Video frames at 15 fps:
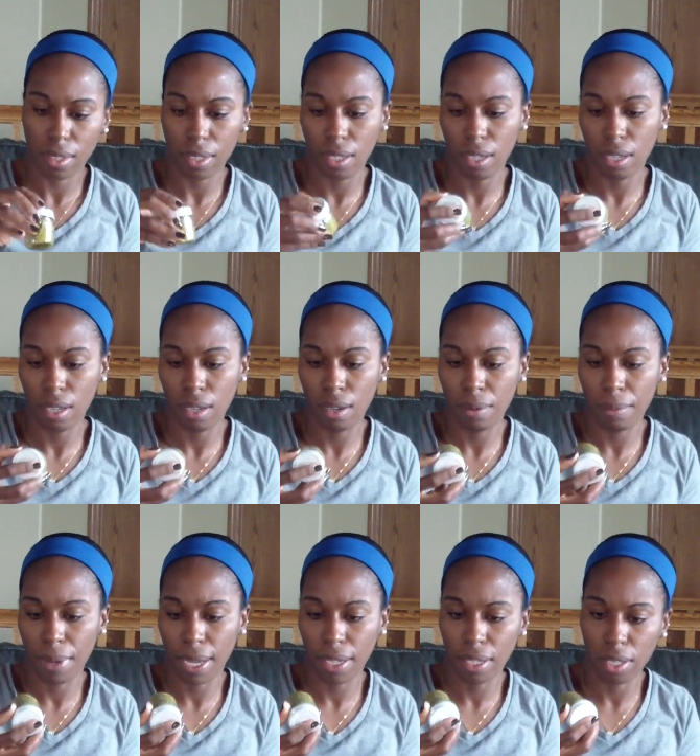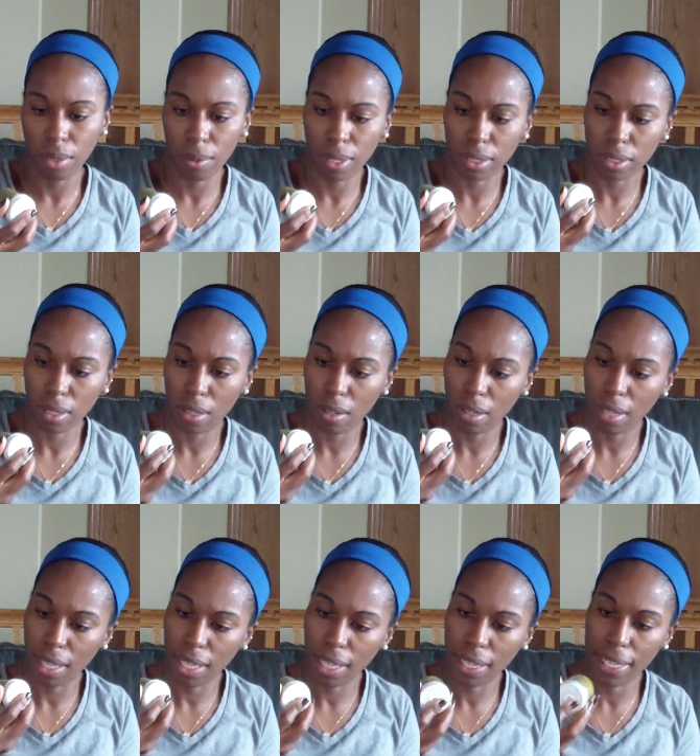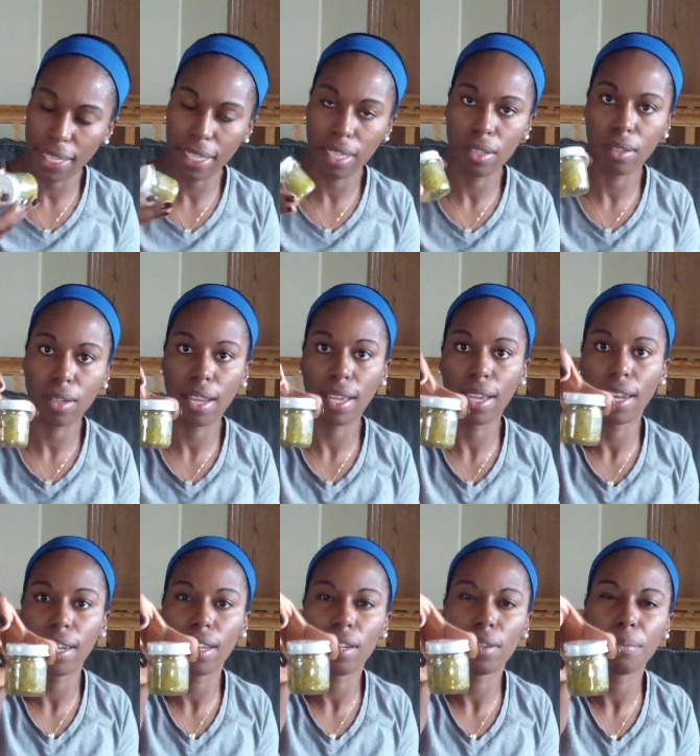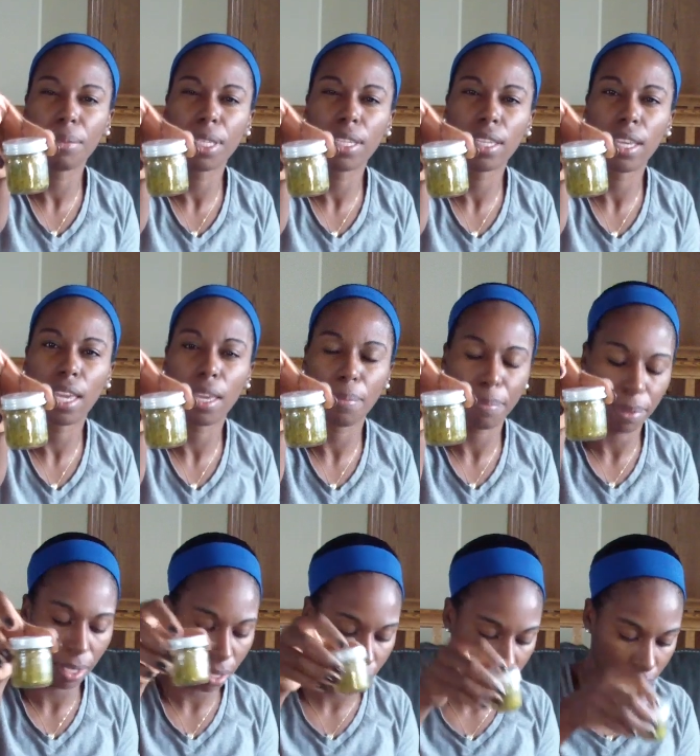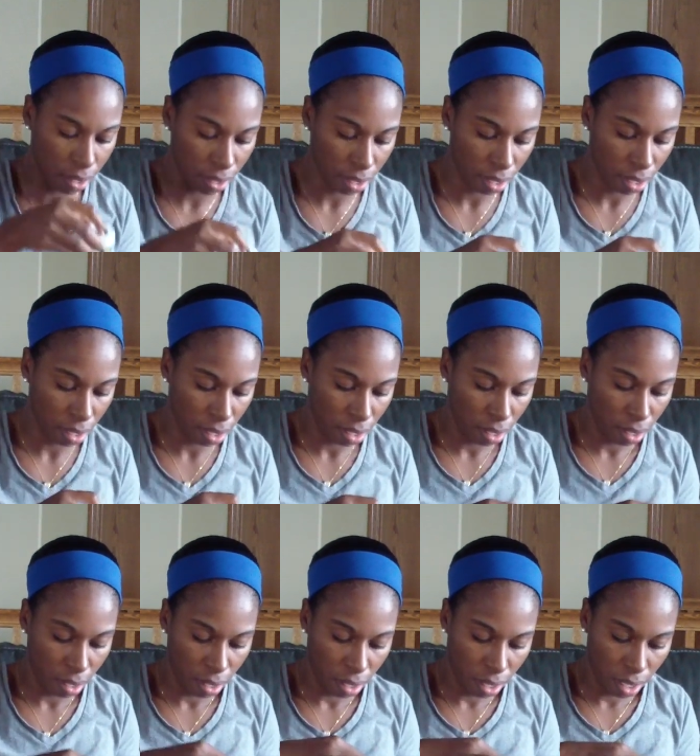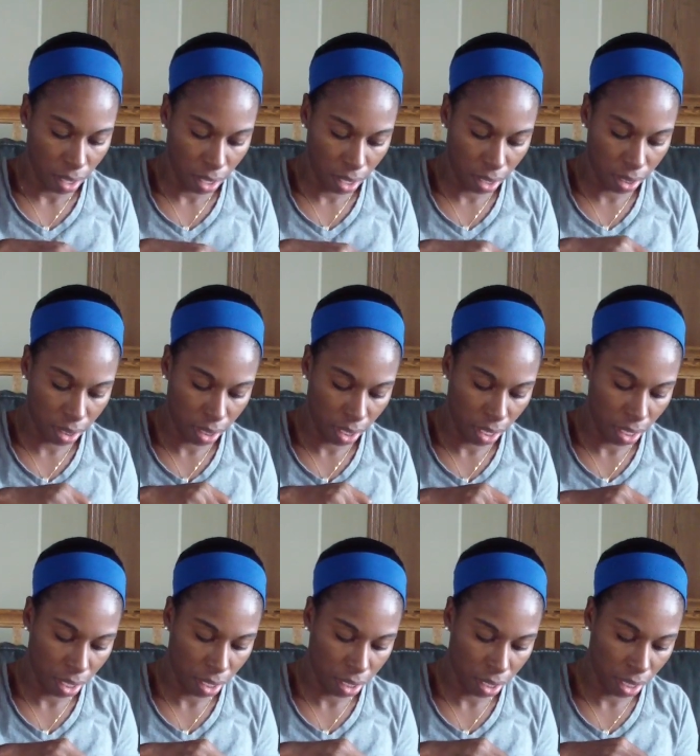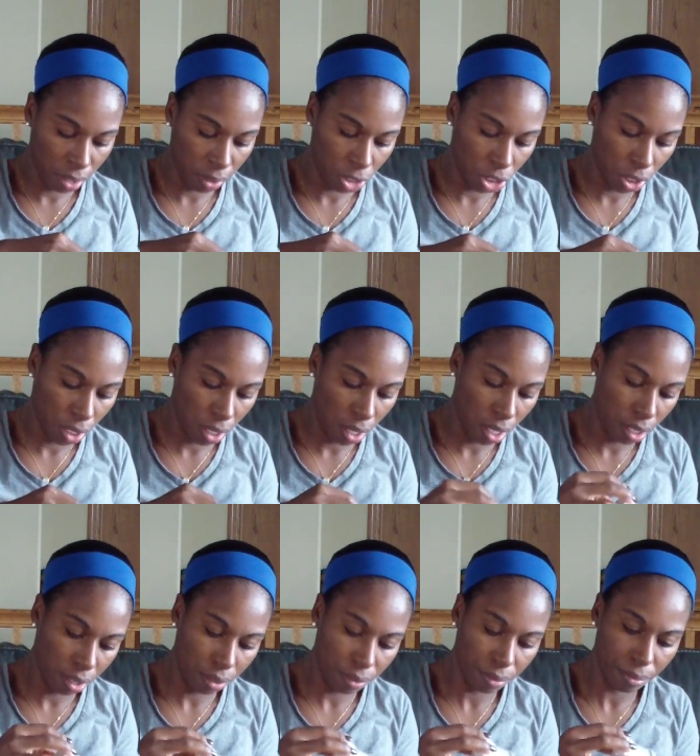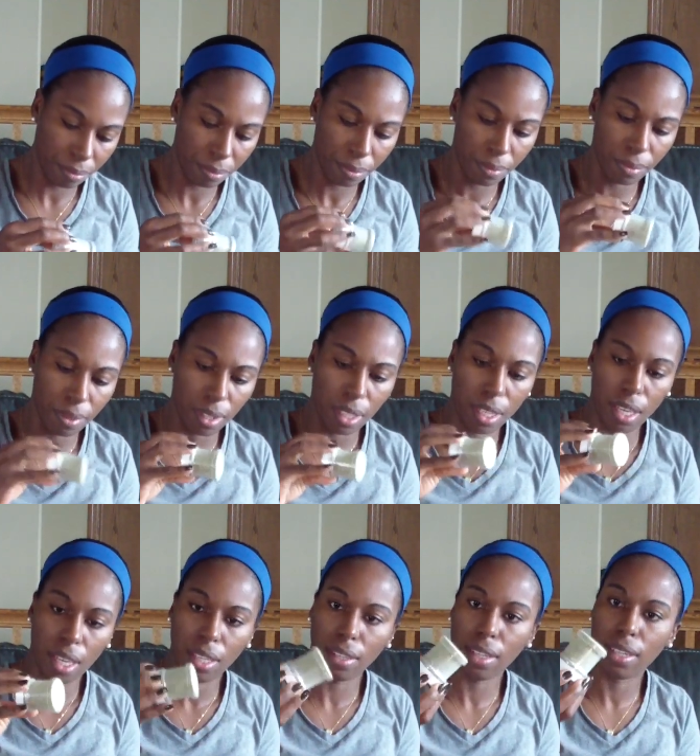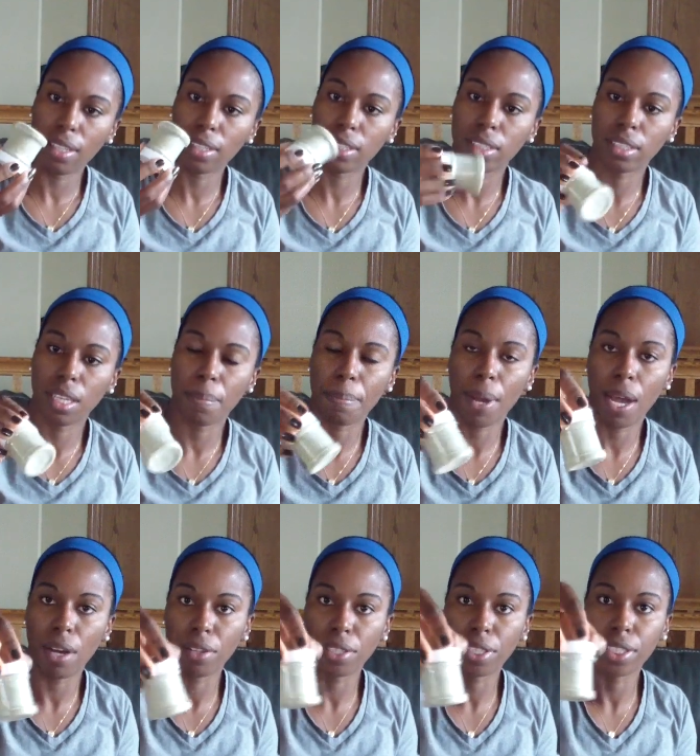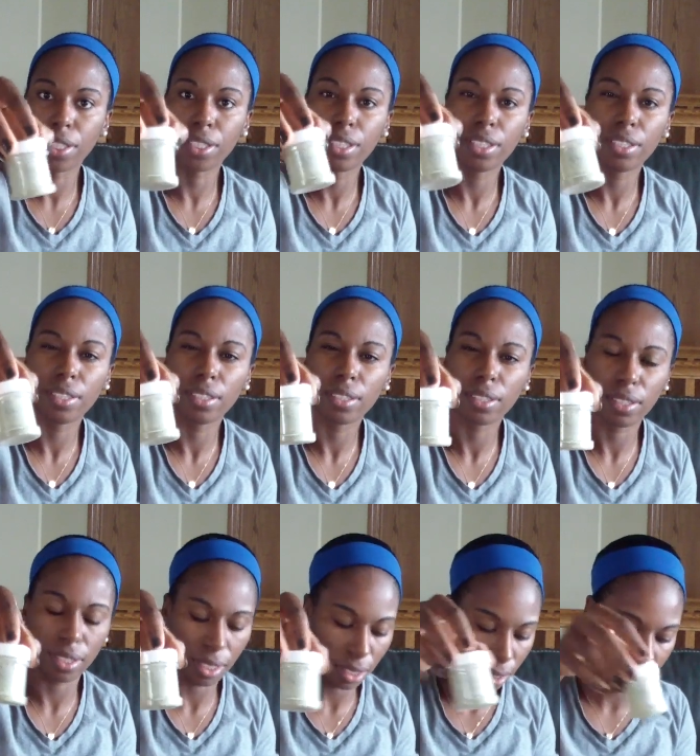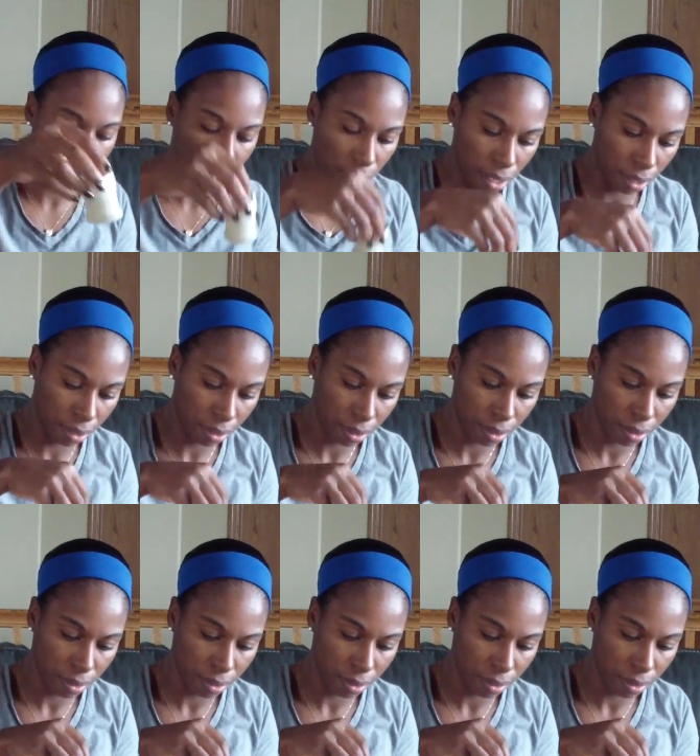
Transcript: I don't know what's all in it. It looked like a little mini Epis container, little jar. And then this is a powder seasoning.